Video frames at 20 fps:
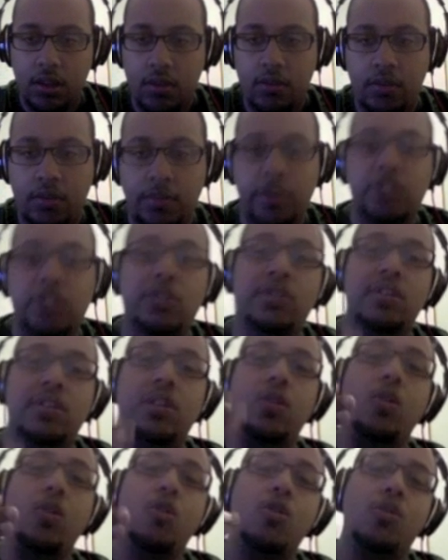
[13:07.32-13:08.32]
Make sure it's a
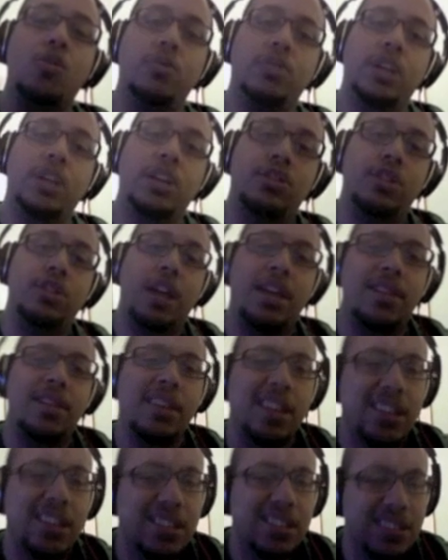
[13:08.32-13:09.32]
local rotation. I
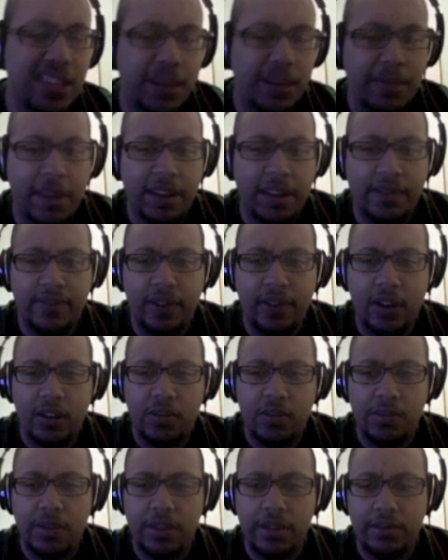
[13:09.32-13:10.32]
think it's set by default,
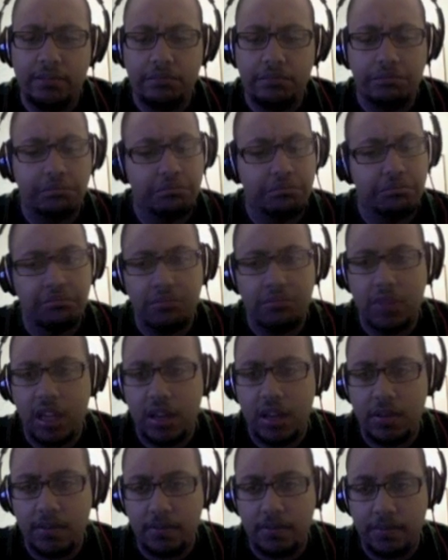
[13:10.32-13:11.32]
but uh, might
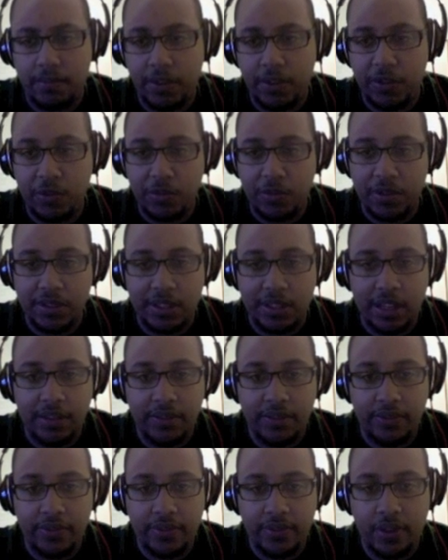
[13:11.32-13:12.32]
as well be safe.